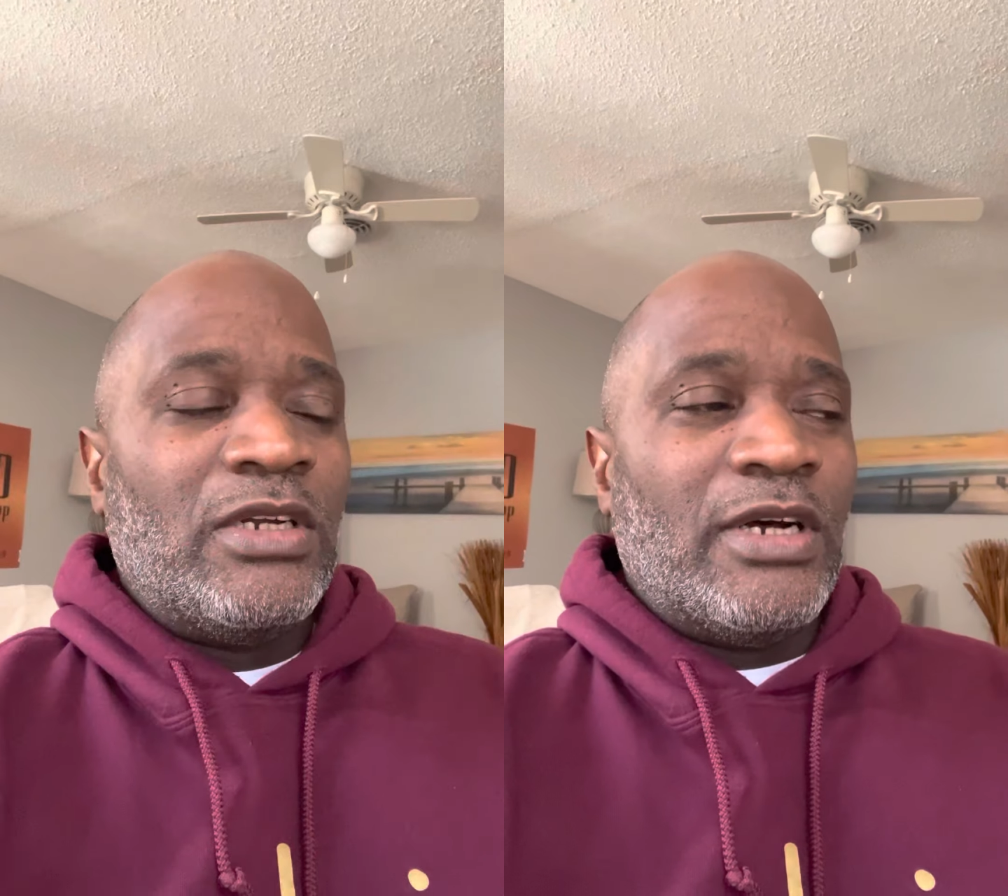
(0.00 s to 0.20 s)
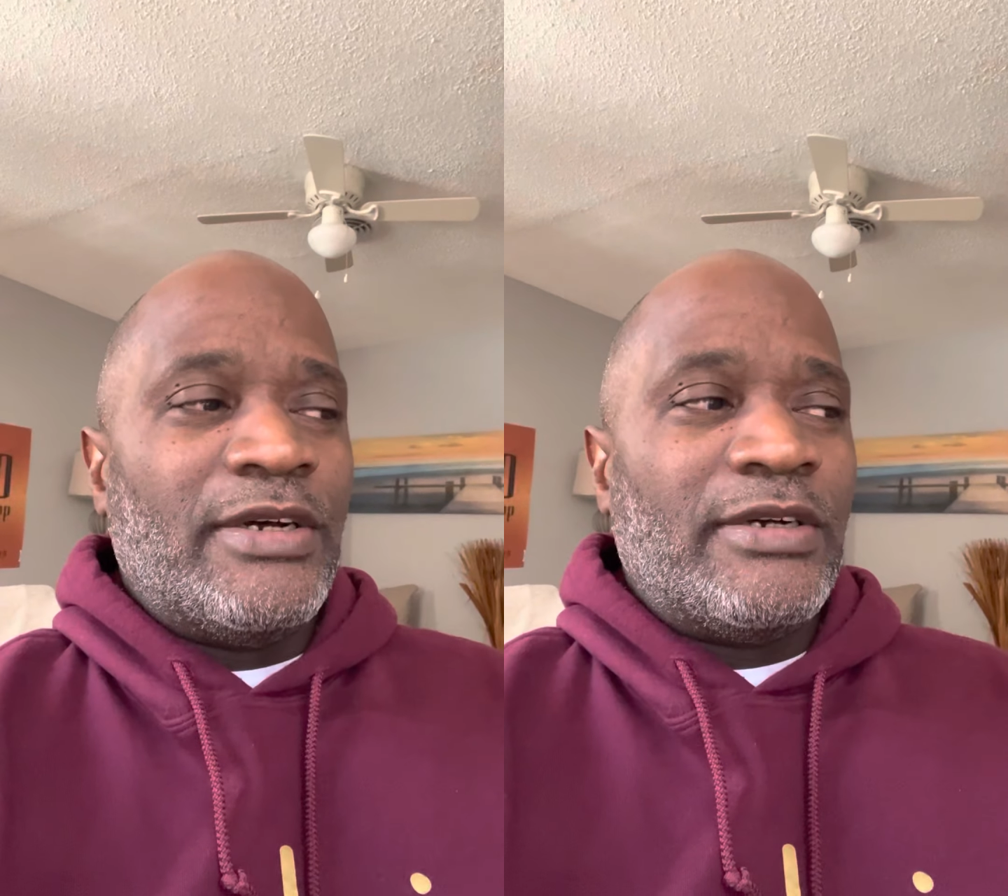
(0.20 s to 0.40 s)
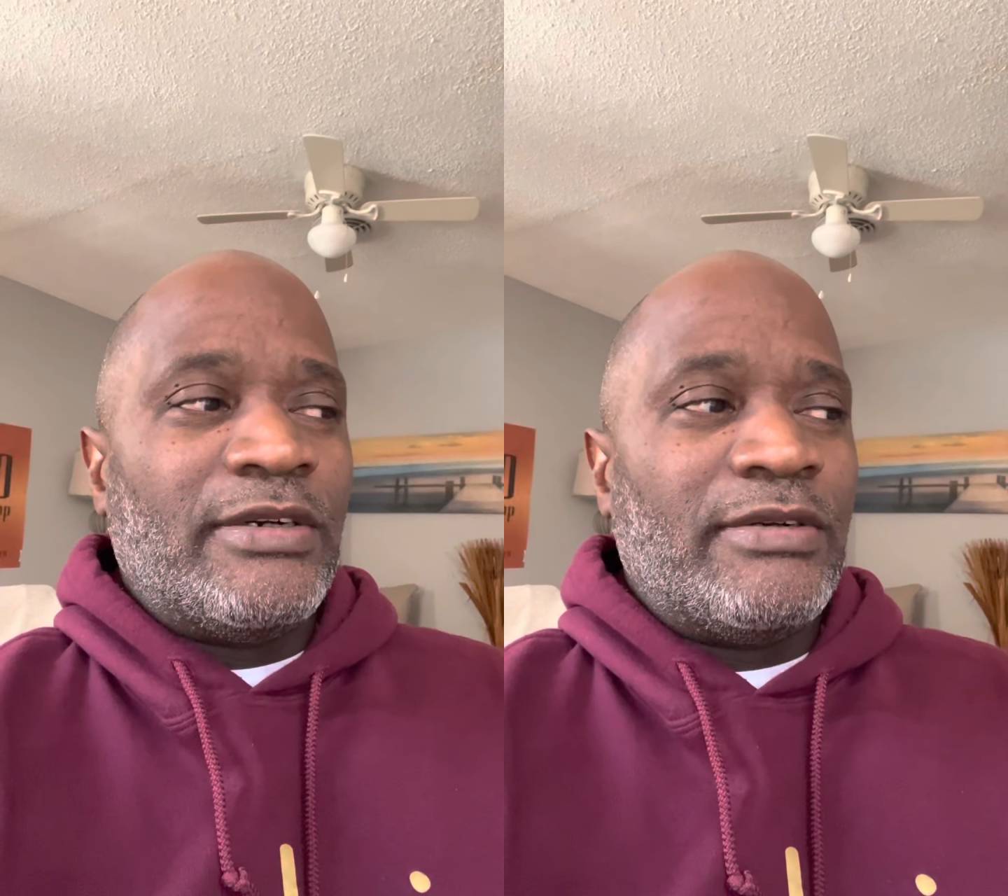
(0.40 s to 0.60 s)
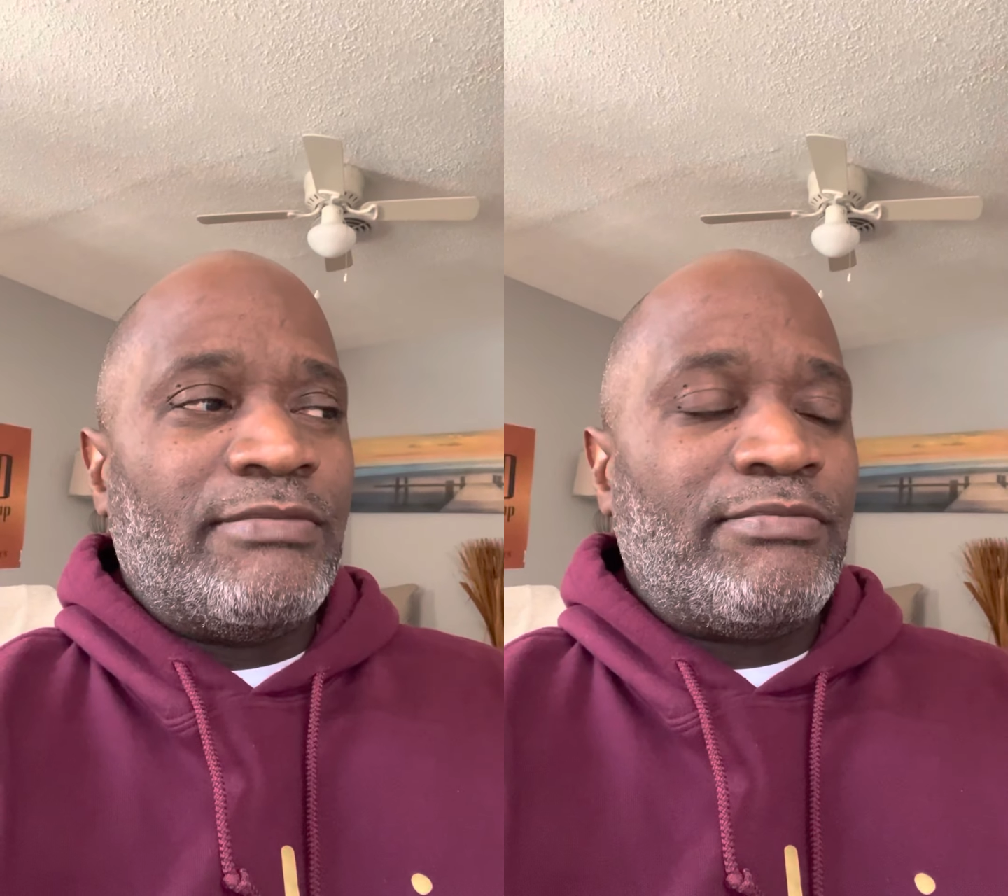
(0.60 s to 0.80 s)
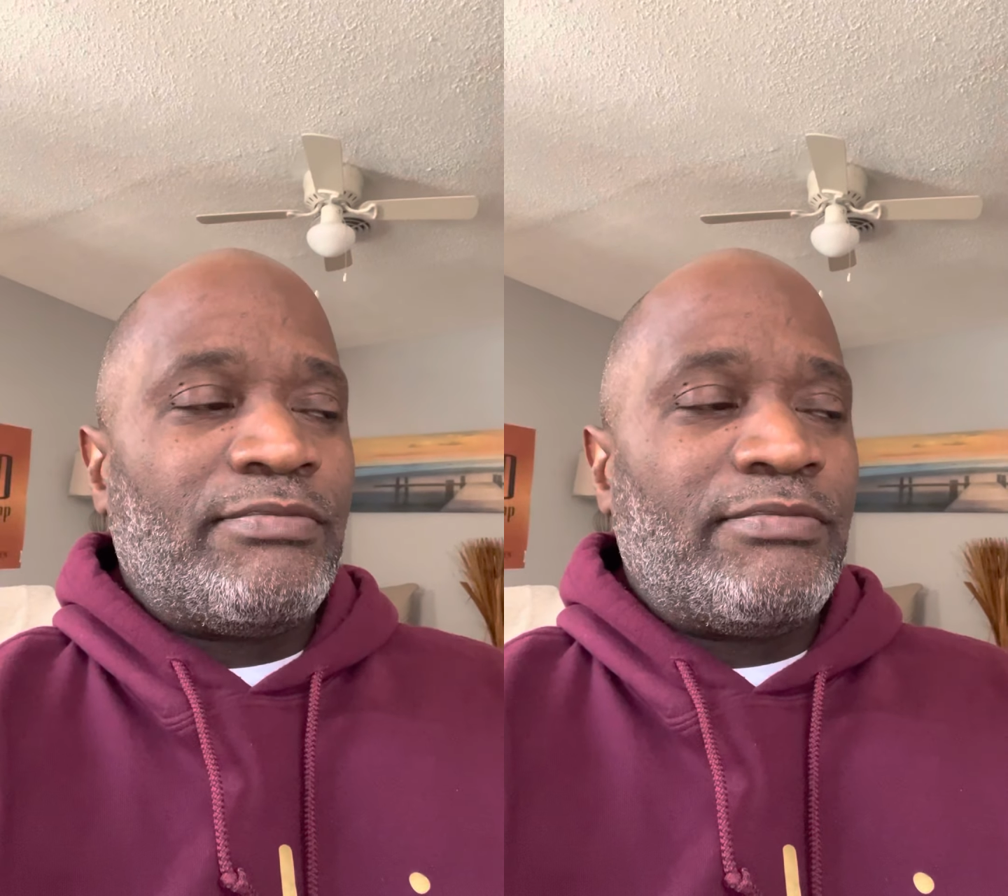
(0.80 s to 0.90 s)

uh,